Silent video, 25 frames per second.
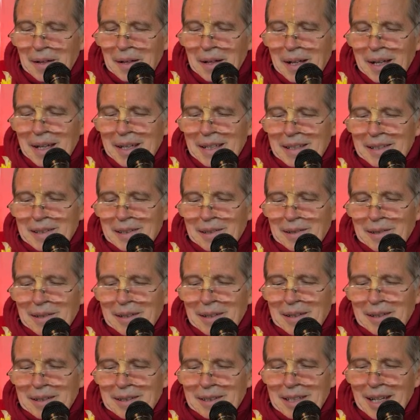So
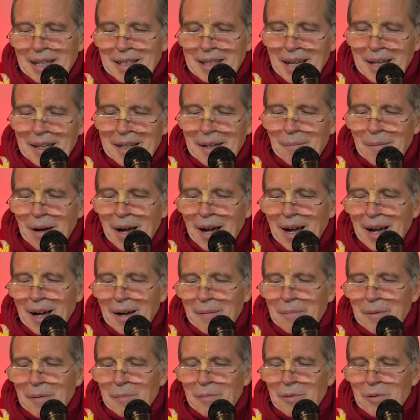Chaitanya
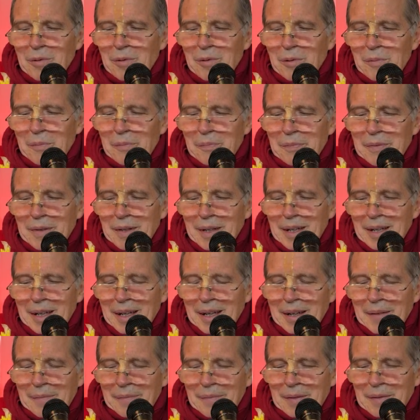Mahaprabhu,
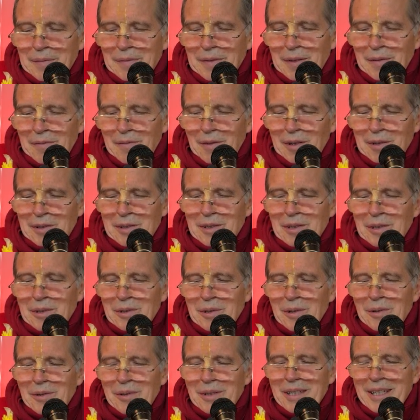if you want to
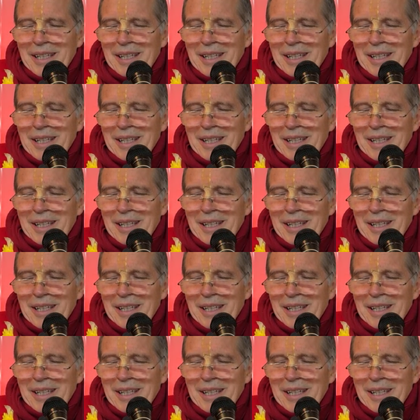know the